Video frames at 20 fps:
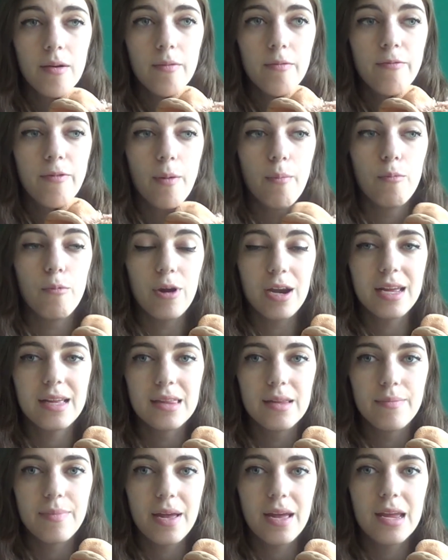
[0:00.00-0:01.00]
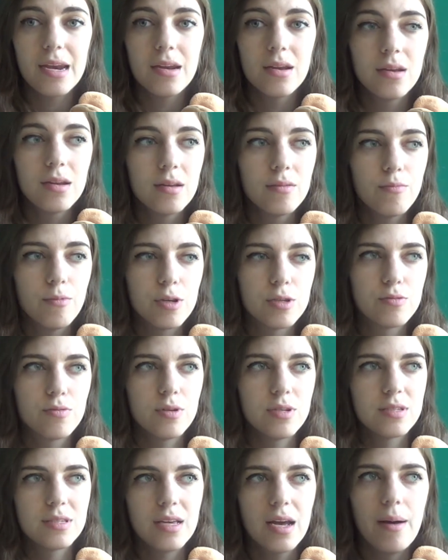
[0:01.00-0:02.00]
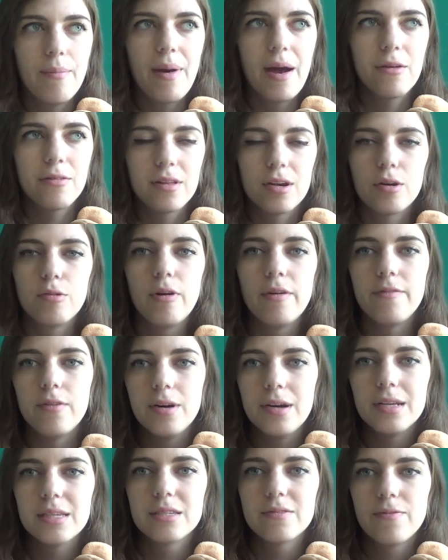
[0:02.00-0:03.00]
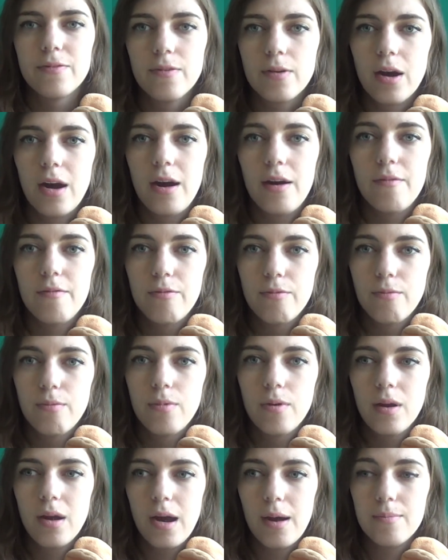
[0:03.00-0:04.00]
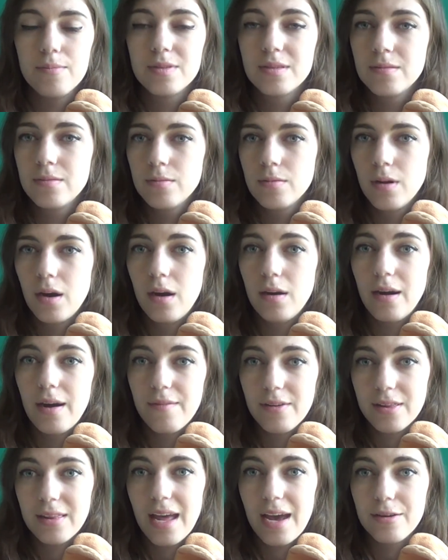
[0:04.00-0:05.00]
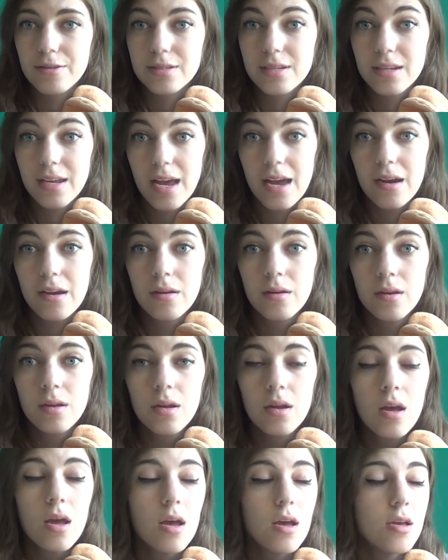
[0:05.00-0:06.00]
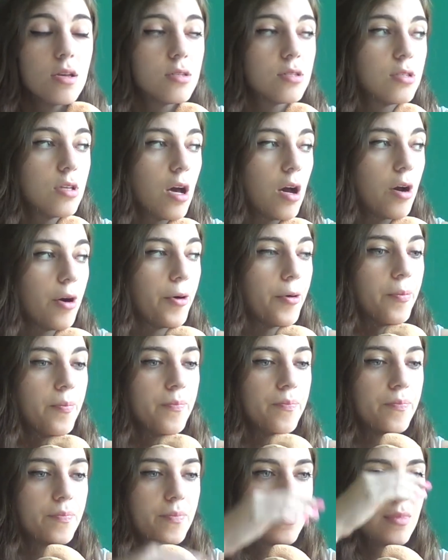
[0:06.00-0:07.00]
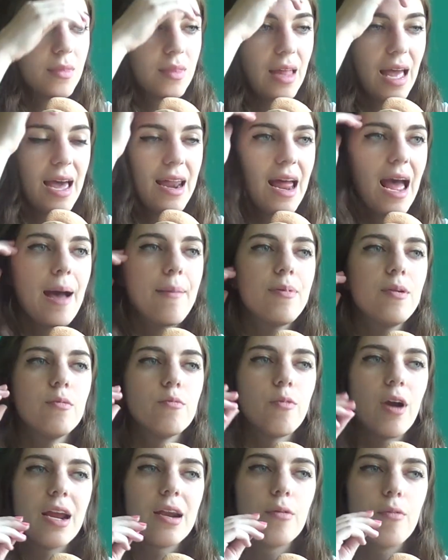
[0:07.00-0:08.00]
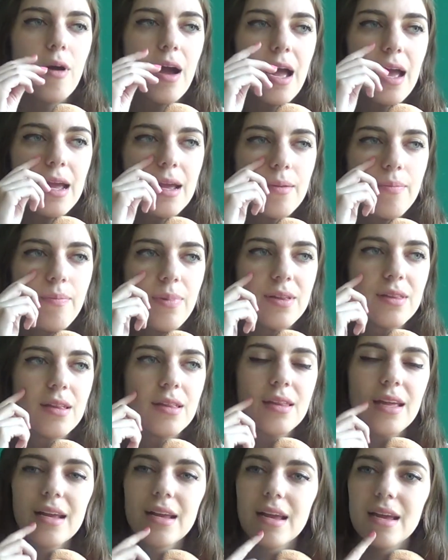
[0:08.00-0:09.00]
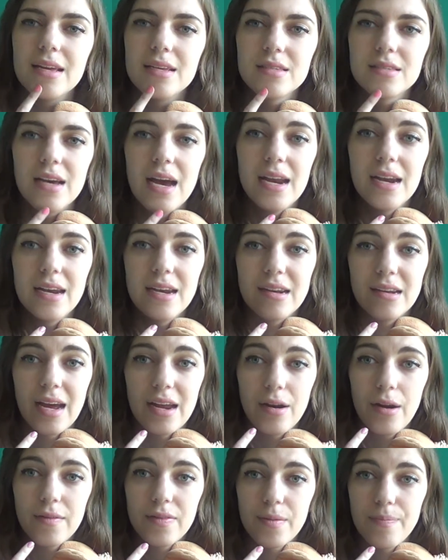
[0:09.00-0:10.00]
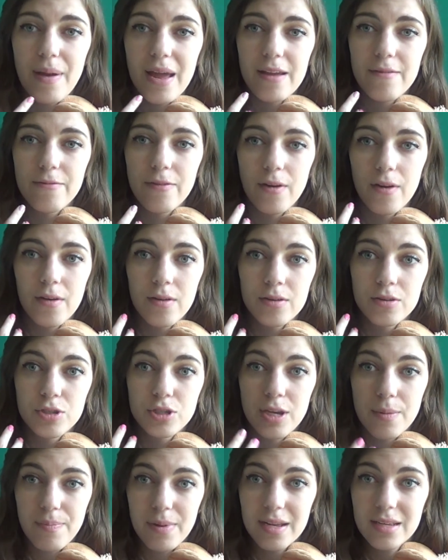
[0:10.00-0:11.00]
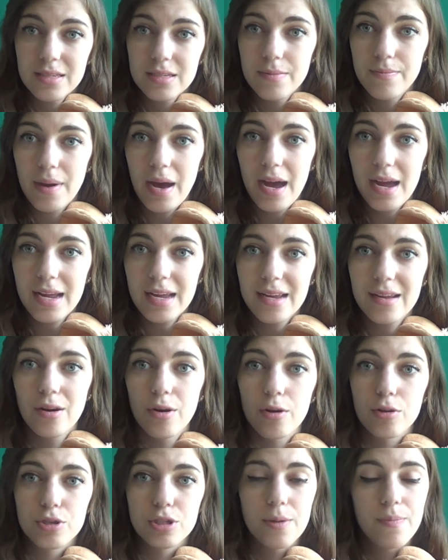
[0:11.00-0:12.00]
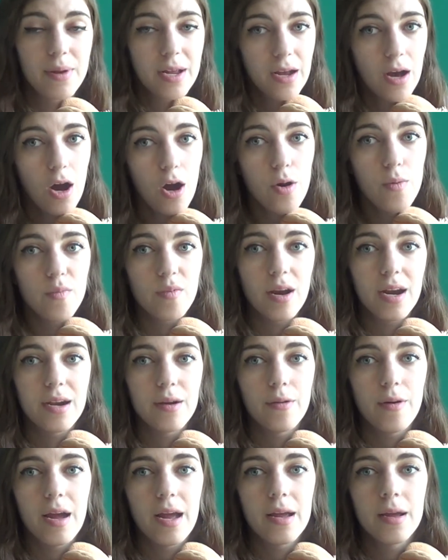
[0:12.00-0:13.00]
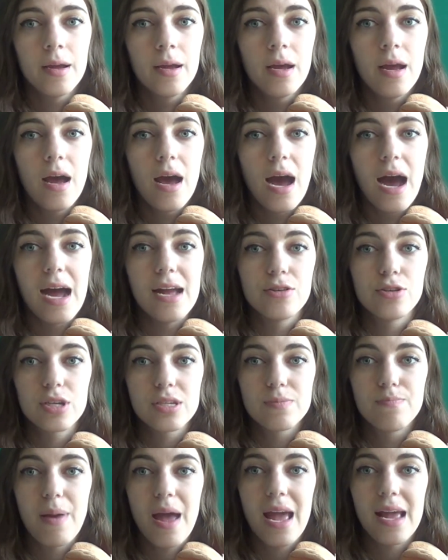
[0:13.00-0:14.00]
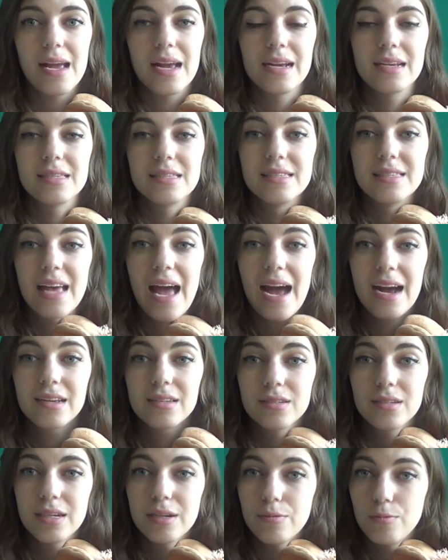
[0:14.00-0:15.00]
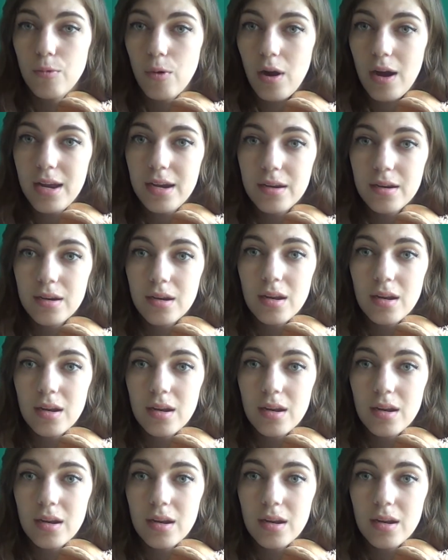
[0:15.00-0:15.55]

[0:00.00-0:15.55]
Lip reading: from winning the bid, which was about the equivalence of 11,000 yen. So that happened right away. But the thing is, I don't have to pay for shipping to Buyee or shipping home right away. I just pay exactly what